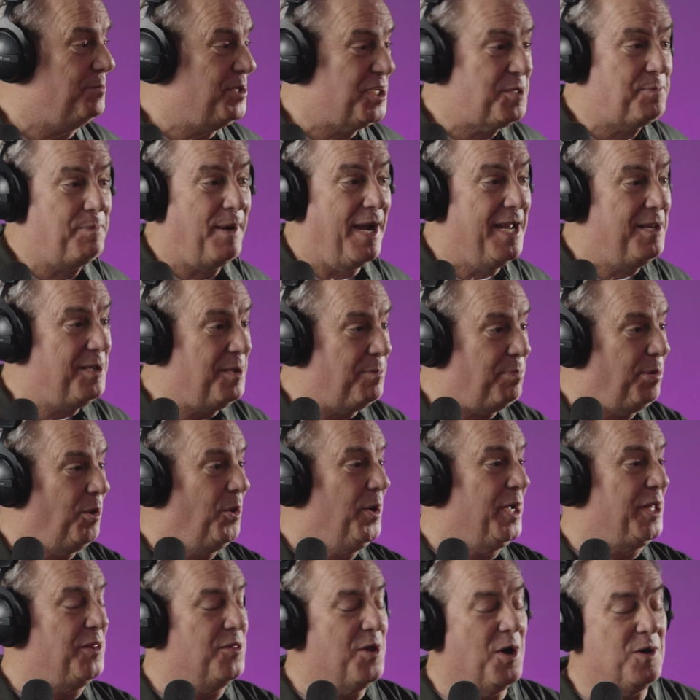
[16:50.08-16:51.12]
just by
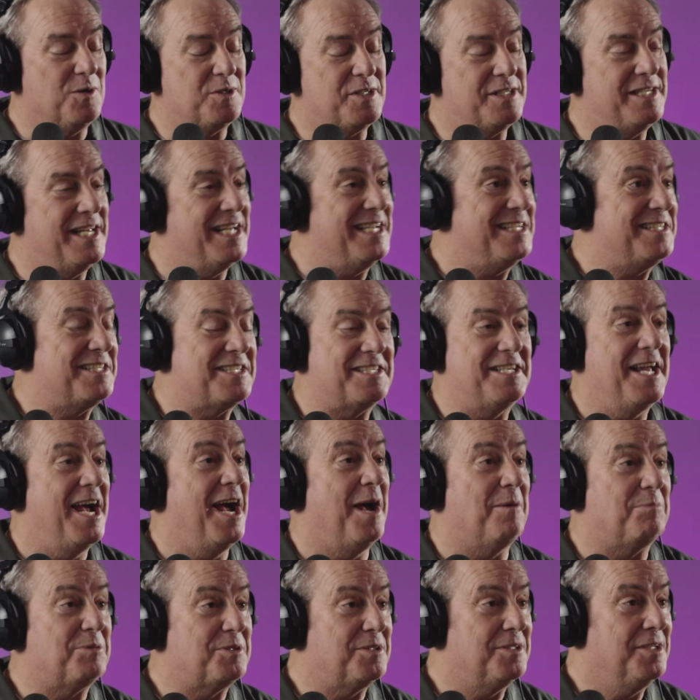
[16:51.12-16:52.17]
deploying those 10
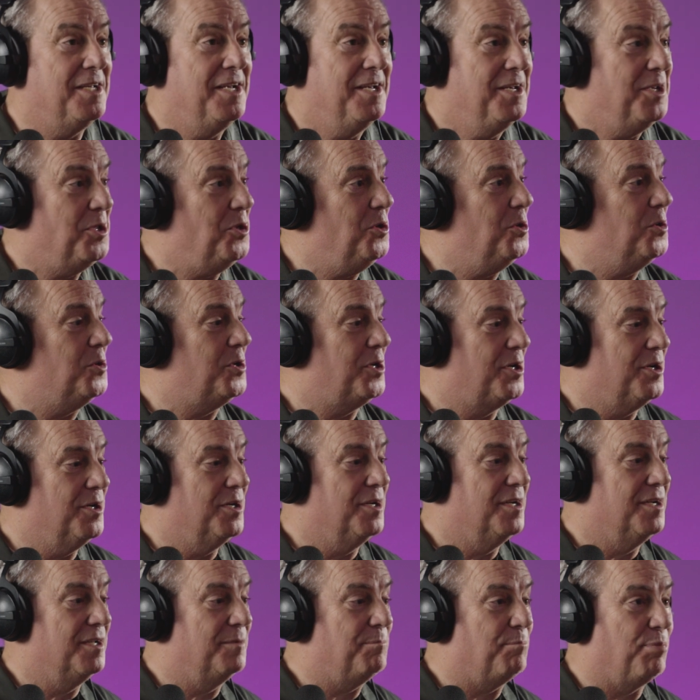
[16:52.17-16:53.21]
steps, you
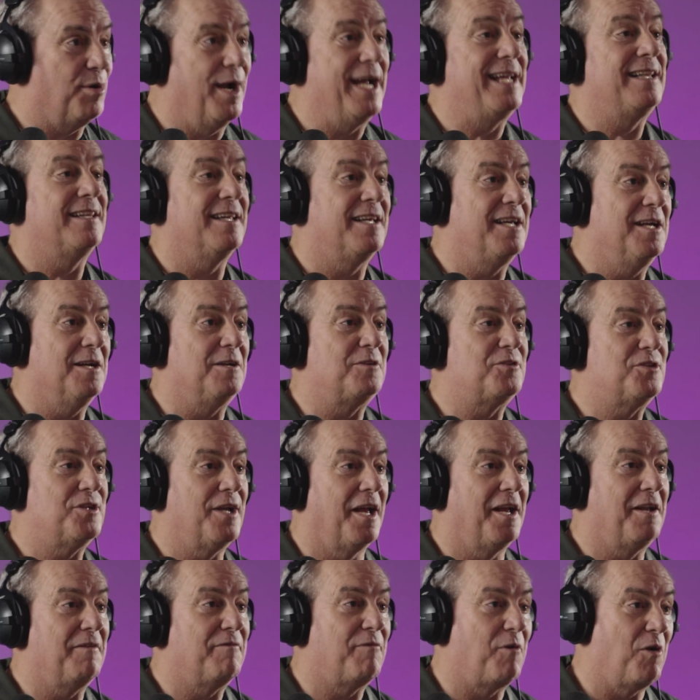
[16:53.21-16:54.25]
could break the kill
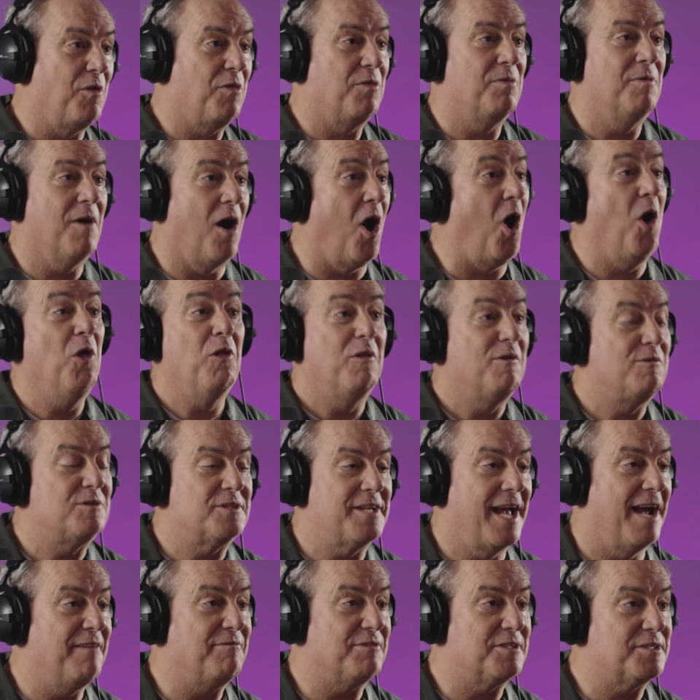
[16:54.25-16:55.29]
chain for all those
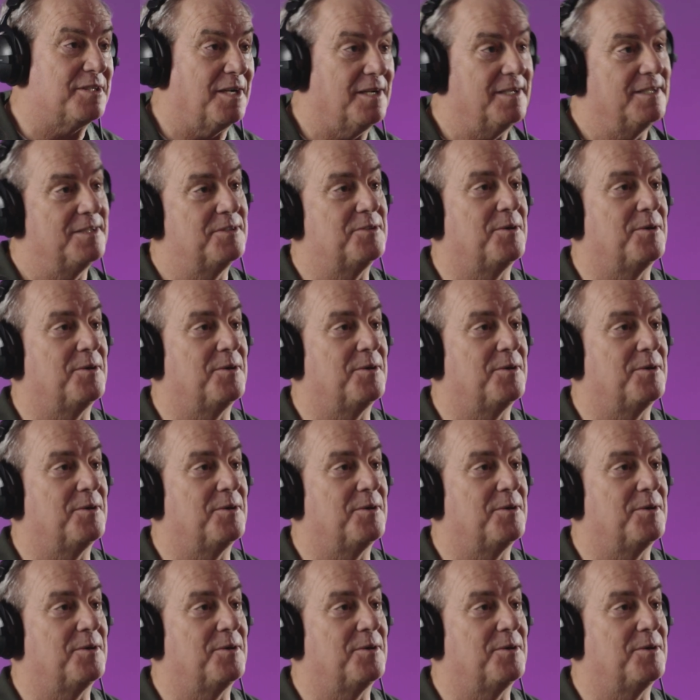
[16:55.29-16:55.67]
adversaries.